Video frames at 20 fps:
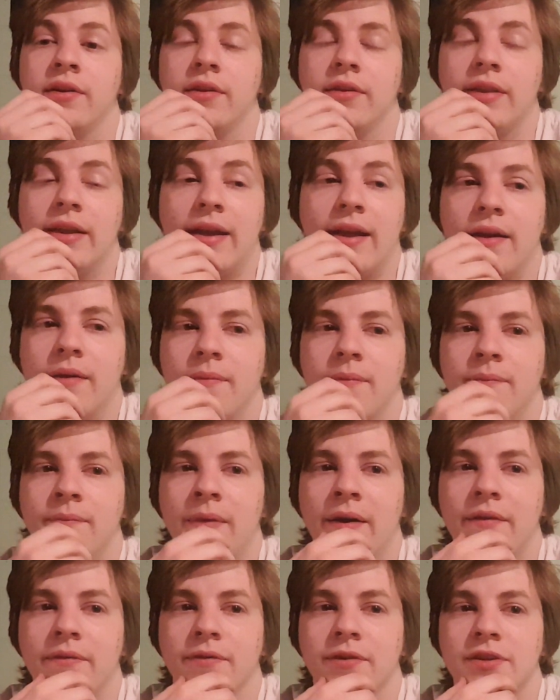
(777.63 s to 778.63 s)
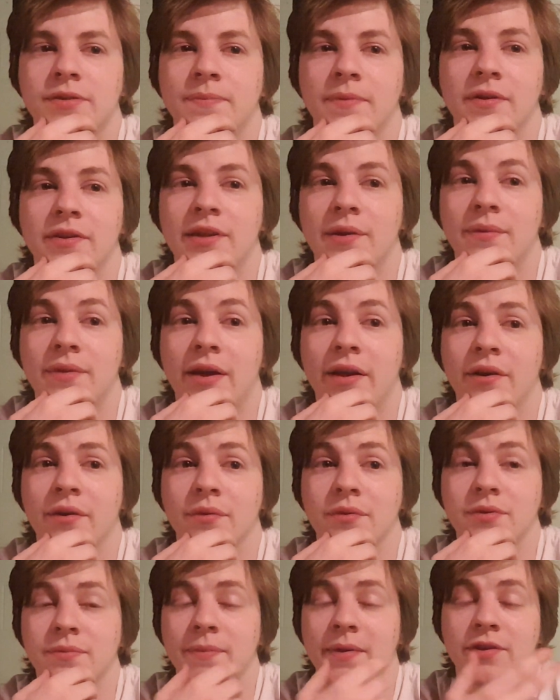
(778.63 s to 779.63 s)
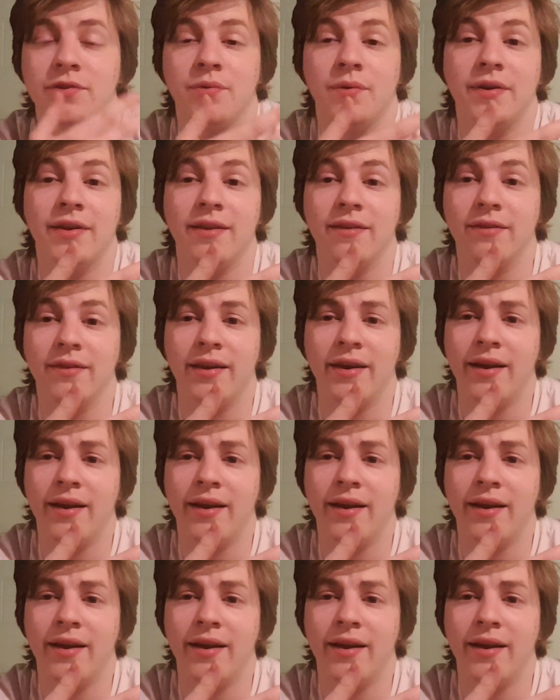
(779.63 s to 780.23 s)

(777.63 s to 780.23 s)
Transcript: Like, my first birthday without her was my 20th,